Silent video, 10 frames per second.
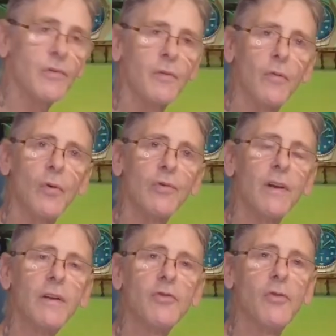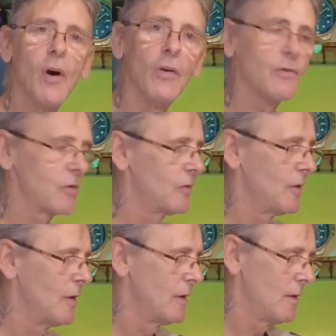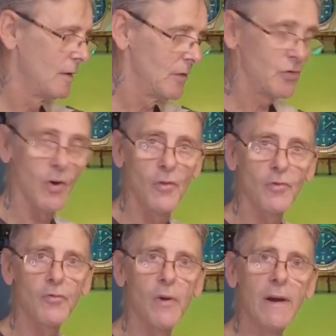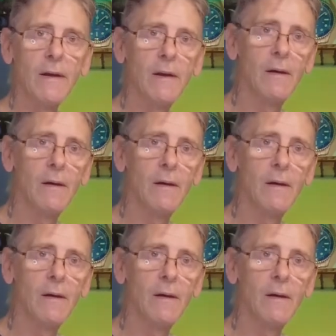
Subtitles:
to 14 shots, the shot string,